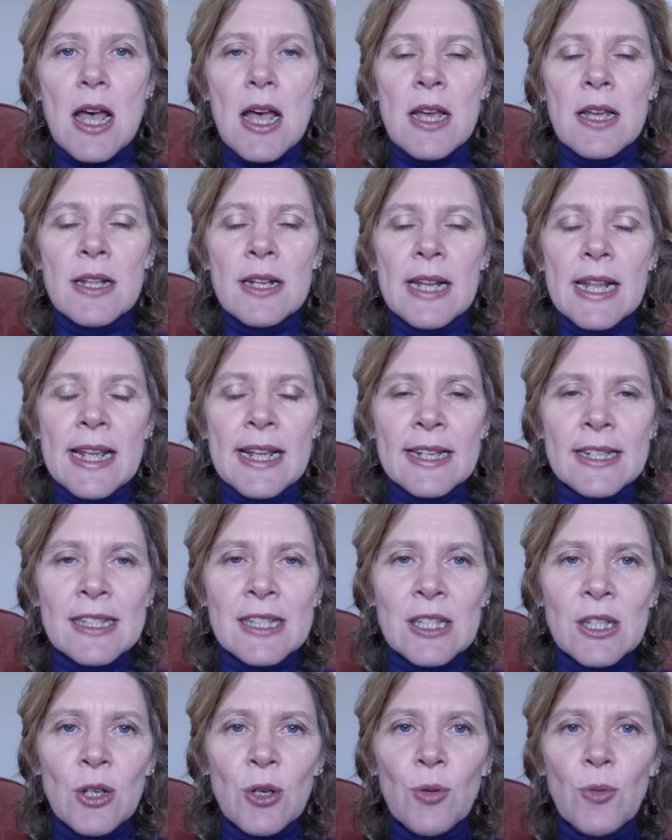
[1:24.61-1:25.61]
an
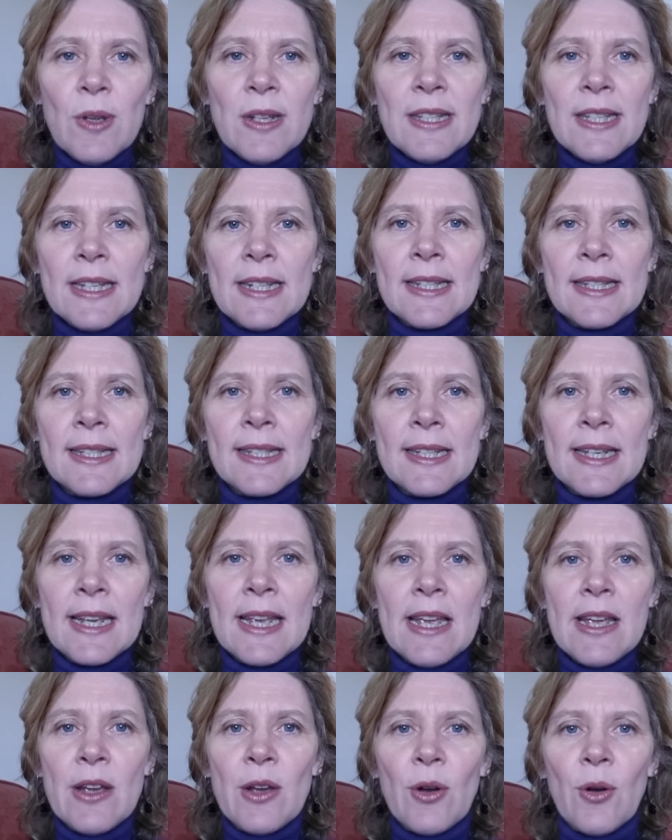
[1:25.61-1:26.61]
exquisite
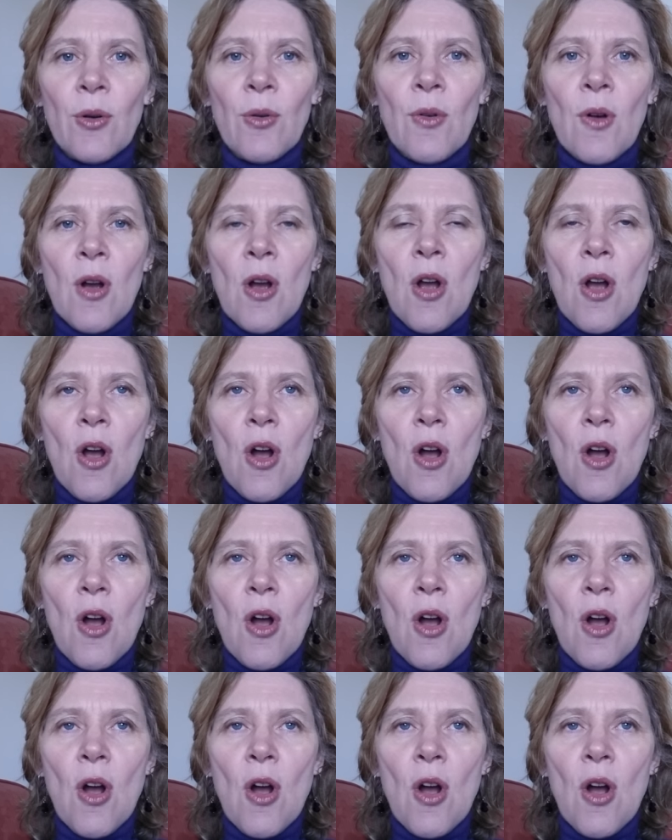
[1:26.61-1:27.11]
skill